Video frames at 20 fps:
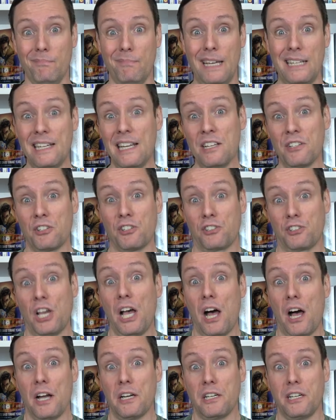it didn't
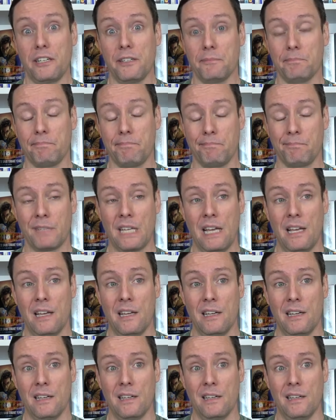suck,
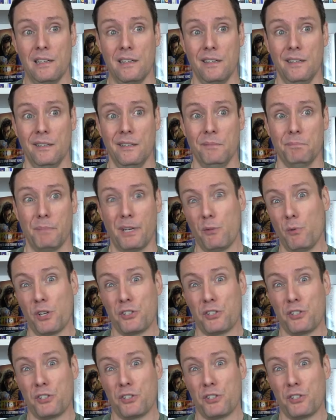but it